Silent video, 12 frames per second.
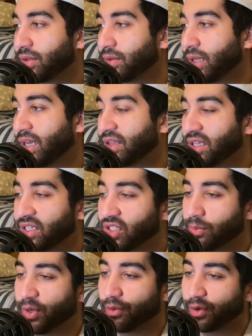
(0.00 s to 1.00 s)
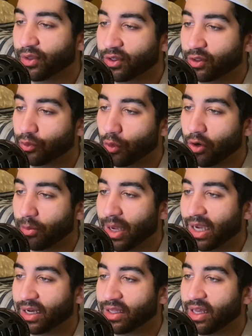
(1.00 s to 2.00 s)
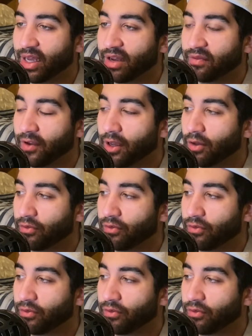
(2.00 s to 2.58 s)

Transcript: I think he's going to be a really good quarterback in the NFL